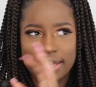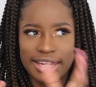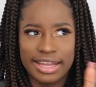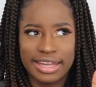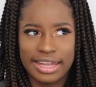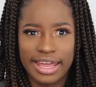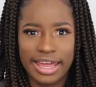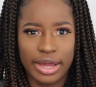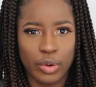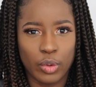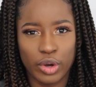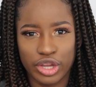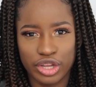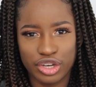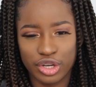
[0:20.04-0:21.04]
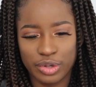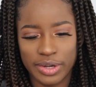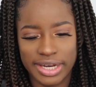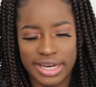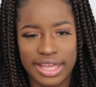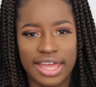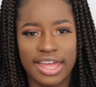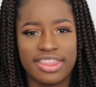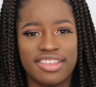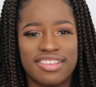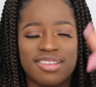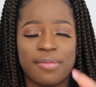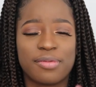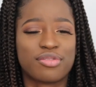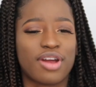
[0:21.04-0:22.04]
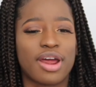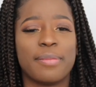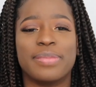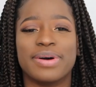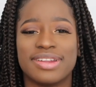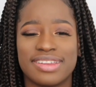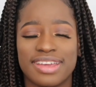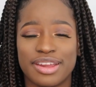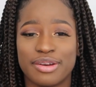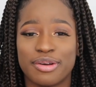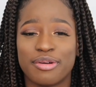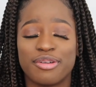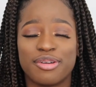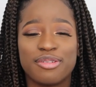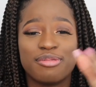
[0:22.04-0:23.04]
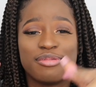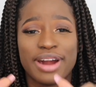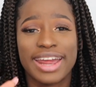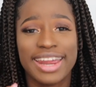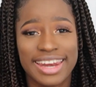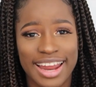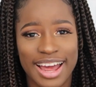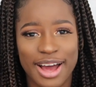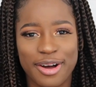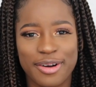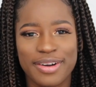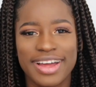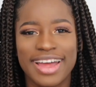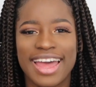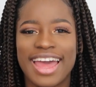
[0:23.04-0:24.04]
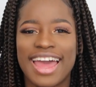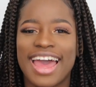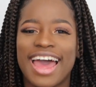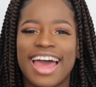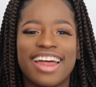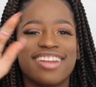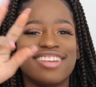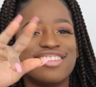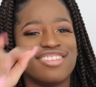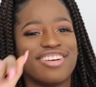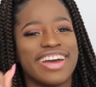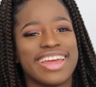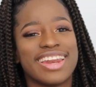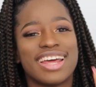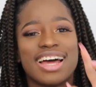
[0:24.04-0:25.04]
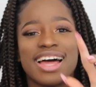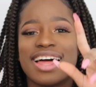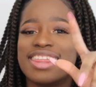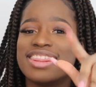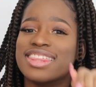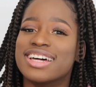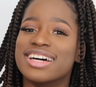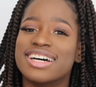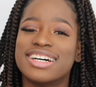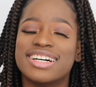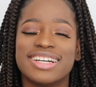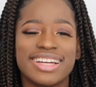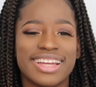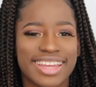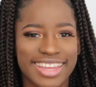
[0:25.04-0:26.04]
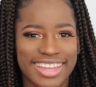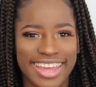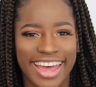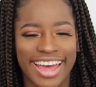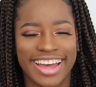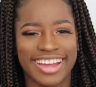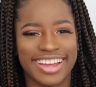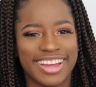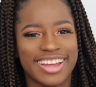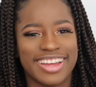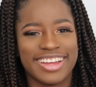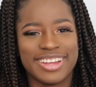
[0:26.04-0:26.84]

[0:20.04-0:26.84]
then like, what are you doing? Hit the subscribe button right now and join the gang.